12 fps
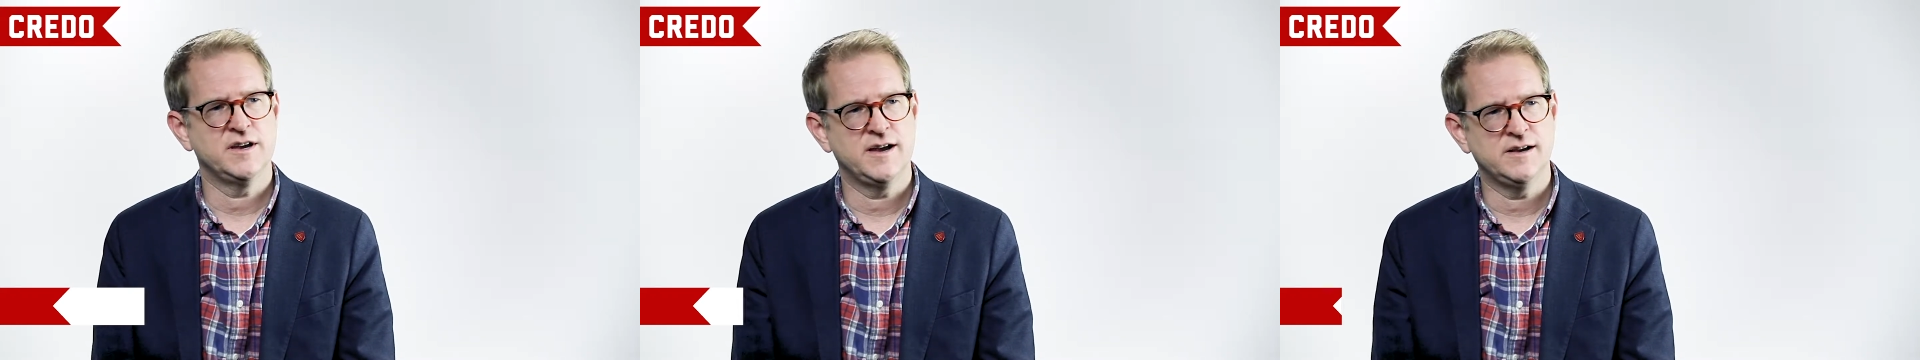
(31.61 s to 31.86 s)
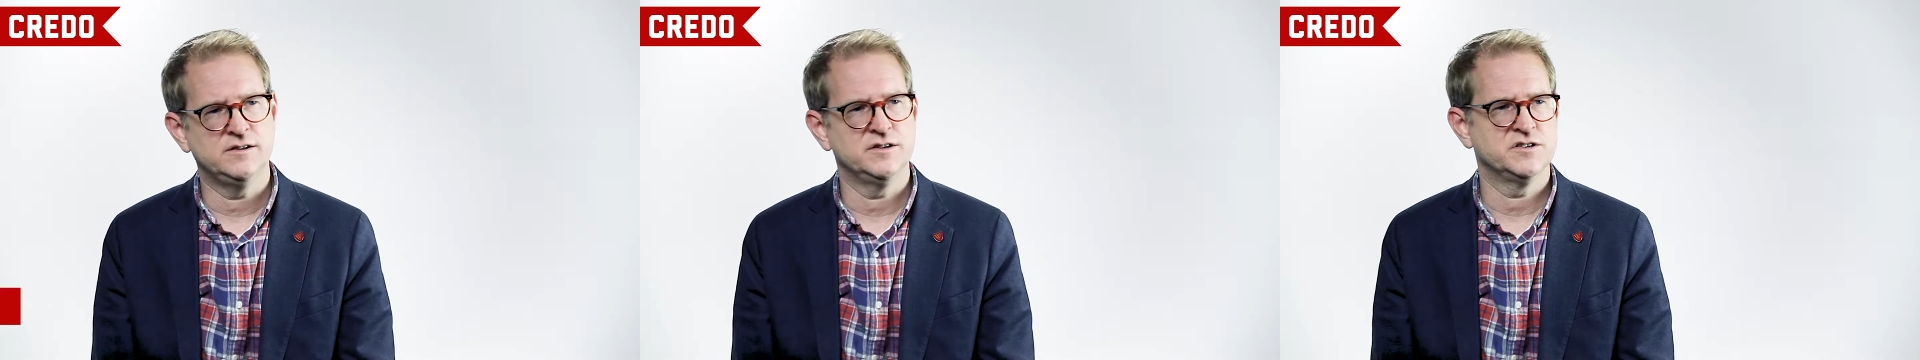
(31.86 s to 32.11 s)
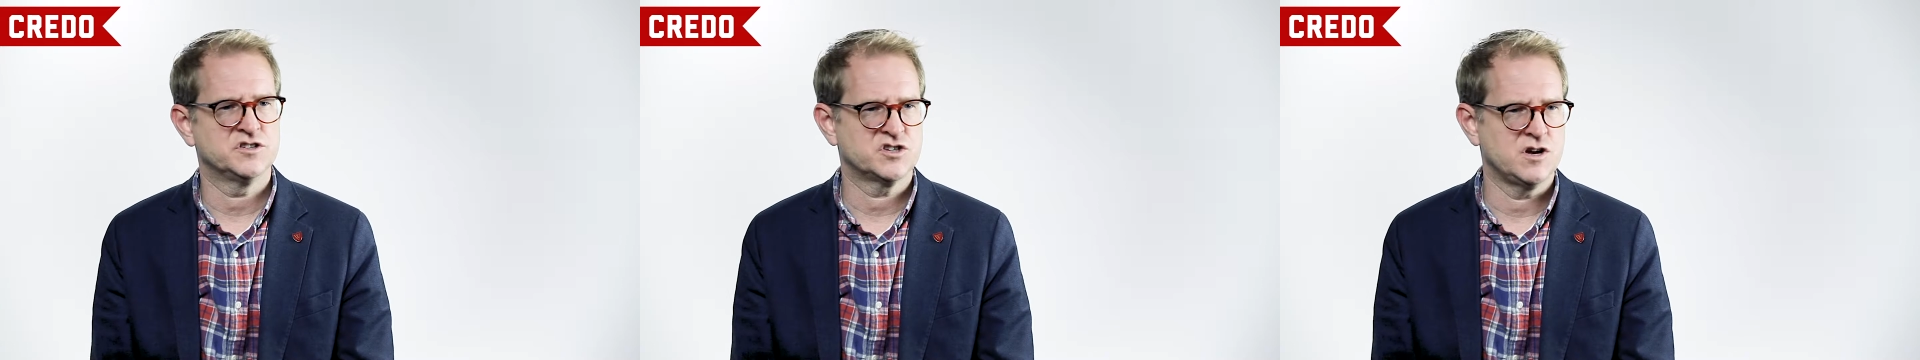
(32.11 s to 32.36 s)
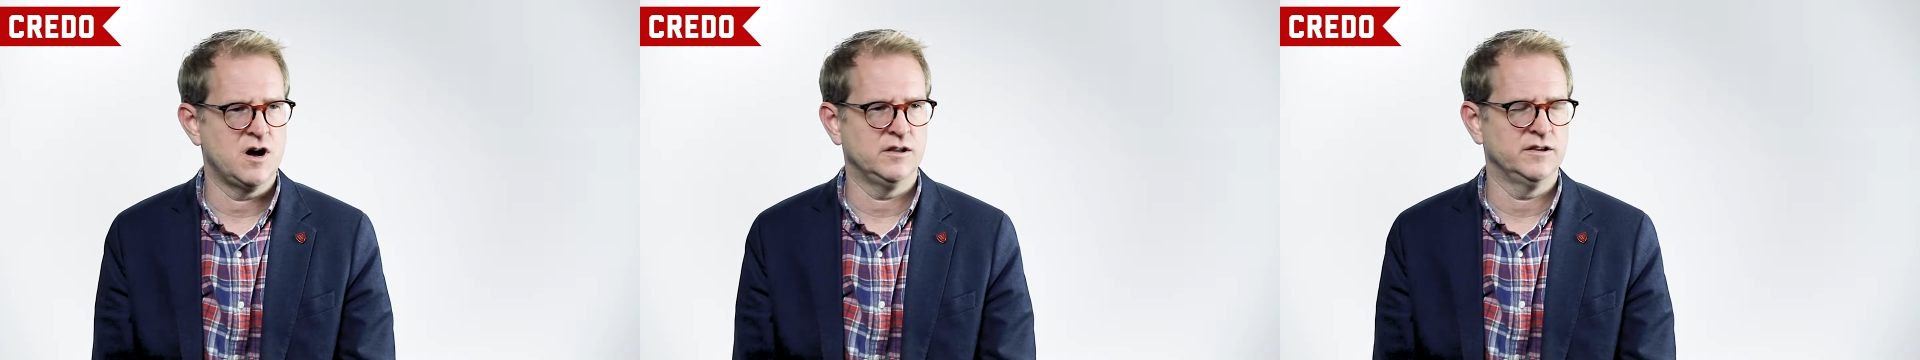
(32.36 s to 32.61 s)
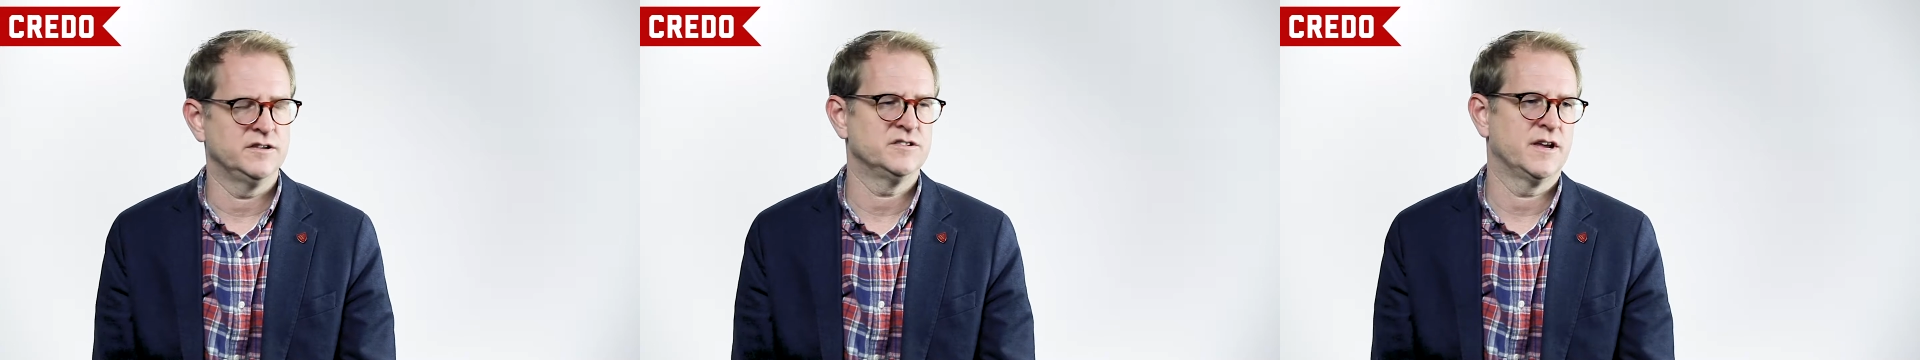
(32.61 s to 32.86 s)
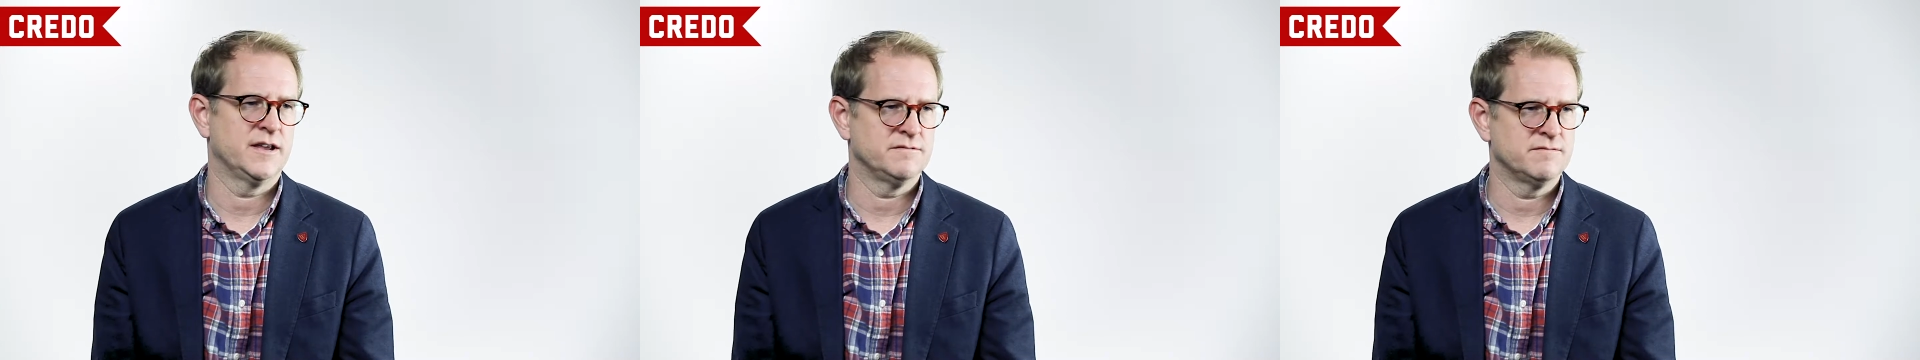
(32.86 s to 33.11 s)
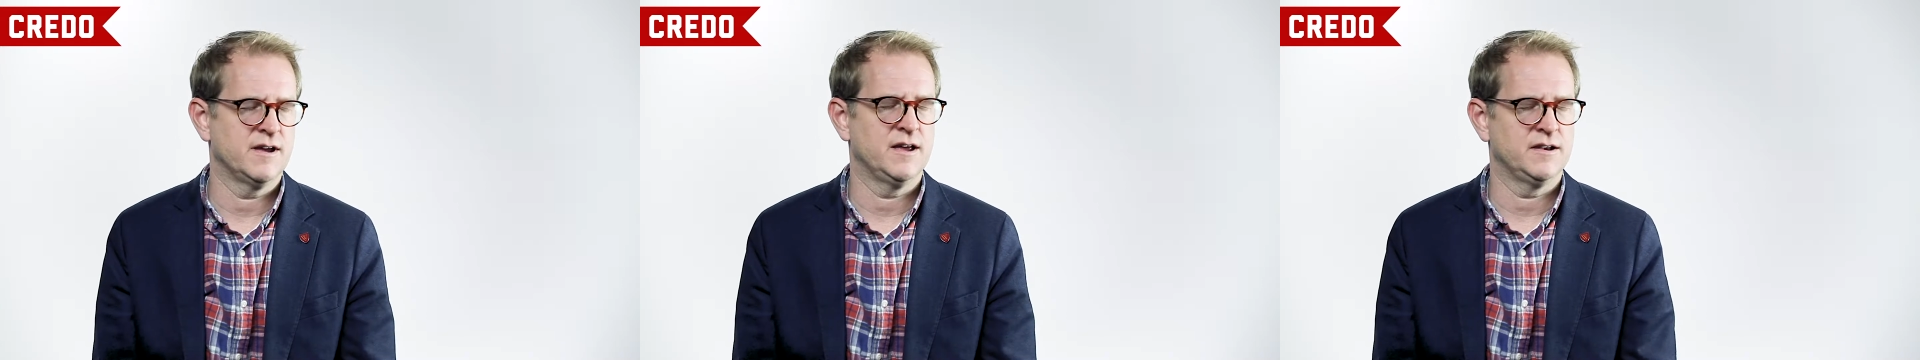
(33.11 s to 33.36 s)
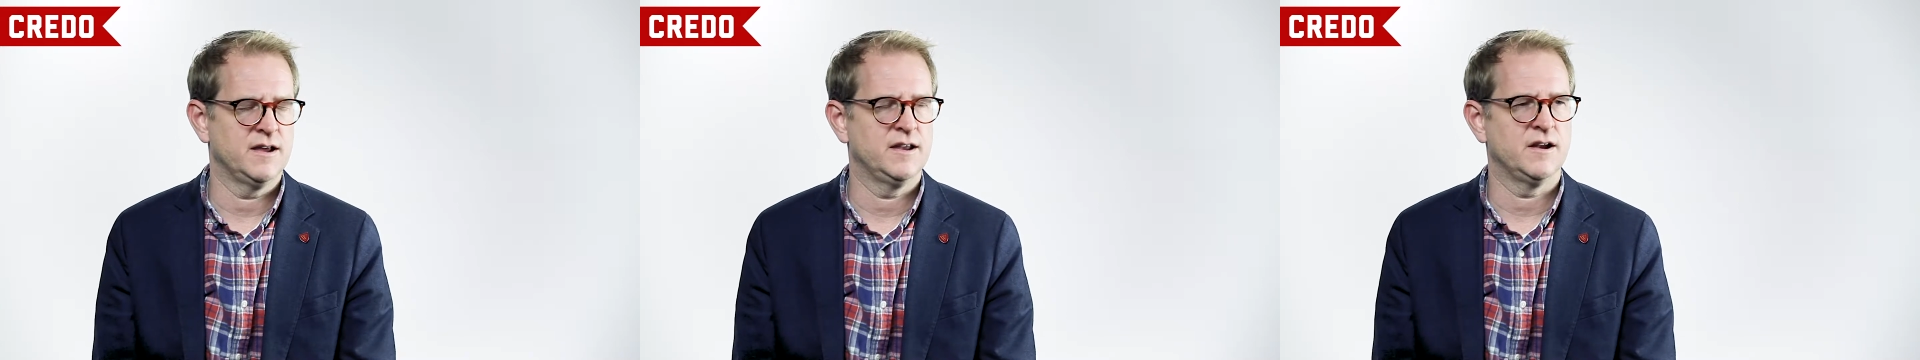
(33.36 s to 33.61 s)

England, Scotland, and, and,